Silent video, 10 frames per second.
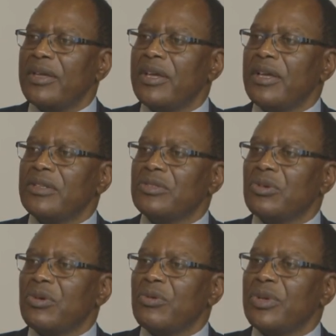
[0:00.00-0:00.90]
Mm-hmm.
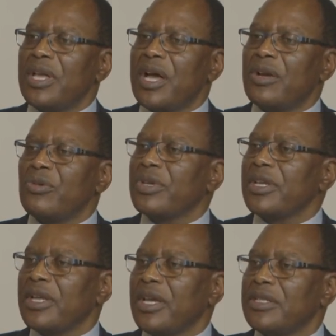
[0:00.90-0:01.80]
So we are
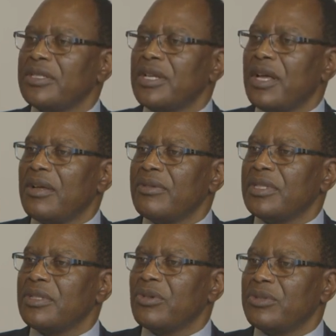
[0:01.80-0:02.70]
looking
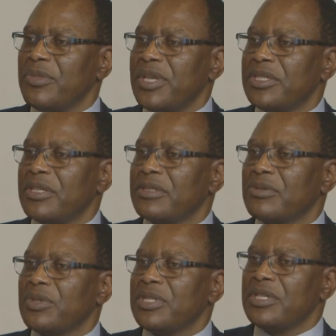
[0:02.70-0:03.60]
at those
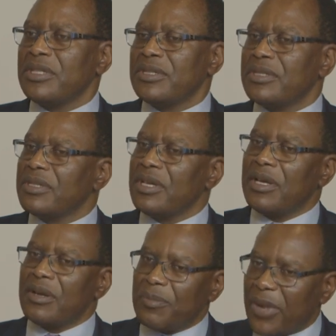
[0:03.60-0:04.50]
measures, which is
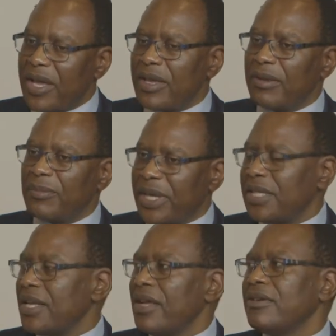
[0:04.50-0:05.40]
buying
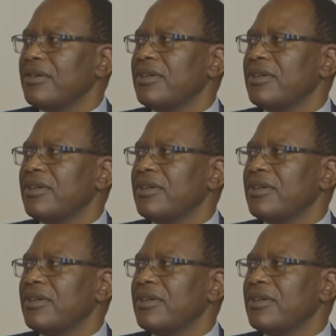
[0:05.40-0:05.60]
better.